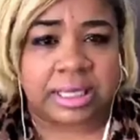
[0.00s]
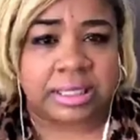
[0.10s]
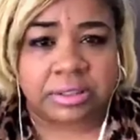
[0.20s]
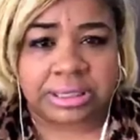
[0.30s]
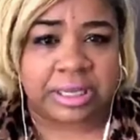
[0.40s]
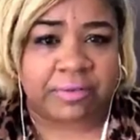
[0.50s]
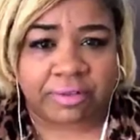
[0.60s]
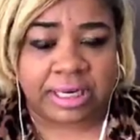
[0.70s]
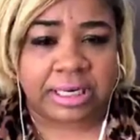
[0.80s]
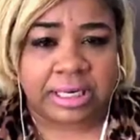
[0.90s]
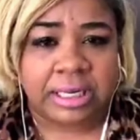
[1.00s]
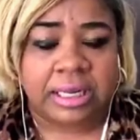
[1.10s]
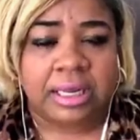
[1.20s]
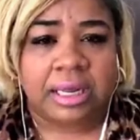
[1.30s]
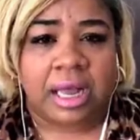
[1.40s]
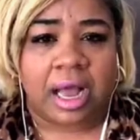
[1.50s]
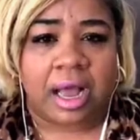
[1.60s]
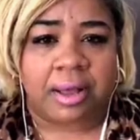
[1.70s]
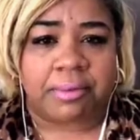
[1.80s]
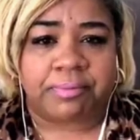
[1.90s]
different.
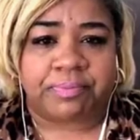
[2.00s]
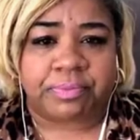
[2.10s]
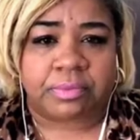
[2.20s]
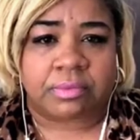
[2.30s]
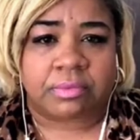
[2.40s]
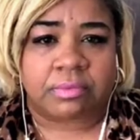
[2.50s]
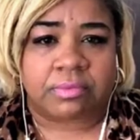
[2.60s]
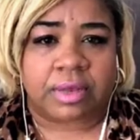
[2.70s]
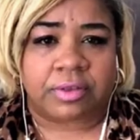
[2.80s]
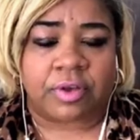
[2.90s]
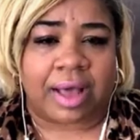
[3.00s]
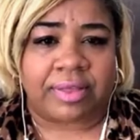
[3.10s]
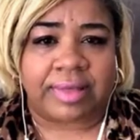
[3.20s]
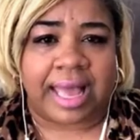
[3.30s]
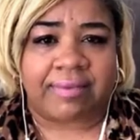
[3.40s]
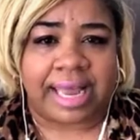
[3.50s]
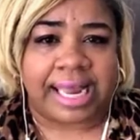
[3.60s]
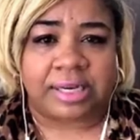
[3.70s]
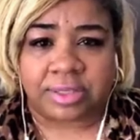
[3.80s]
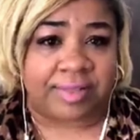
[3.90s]
Um, so I think they have a handle
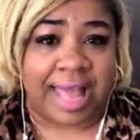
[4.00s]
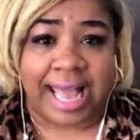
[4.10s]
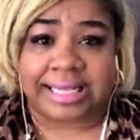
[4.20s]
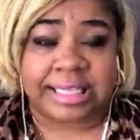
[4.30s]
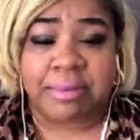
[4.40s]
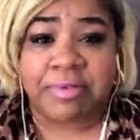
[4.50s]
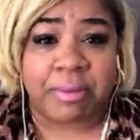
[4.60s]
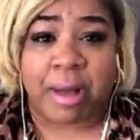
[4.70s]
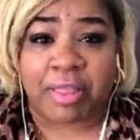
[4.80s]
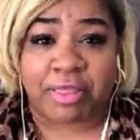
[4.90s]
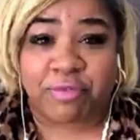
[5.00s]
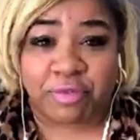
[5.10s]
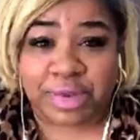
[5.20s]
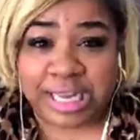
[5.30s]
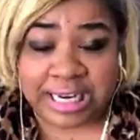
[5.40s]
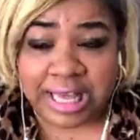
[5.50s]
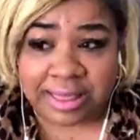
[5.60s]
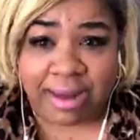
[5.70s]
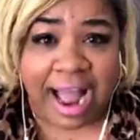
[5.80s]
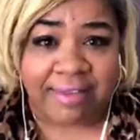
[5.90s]
on that. And some of them are really
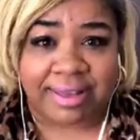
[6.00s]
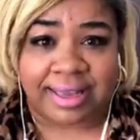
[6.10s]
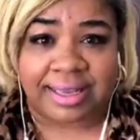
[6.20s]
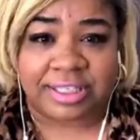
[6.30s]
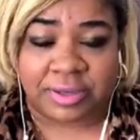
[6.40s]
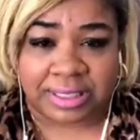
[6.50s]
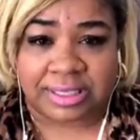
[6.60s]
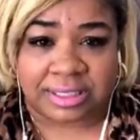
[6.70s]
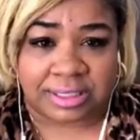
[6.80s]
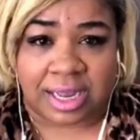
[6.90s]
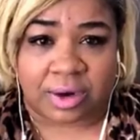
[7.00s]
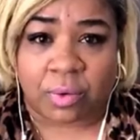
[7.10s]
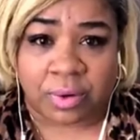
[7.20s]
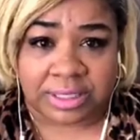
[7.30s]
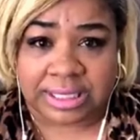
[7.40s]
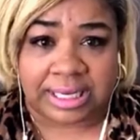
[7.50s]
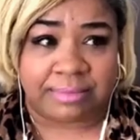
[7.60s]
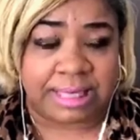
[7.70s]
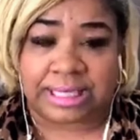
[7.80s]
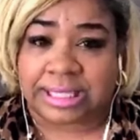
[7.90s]
thriving during this uh, quarantine
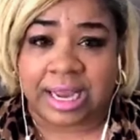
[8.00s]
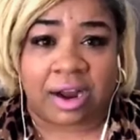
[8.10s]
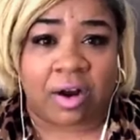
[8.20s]
because they are all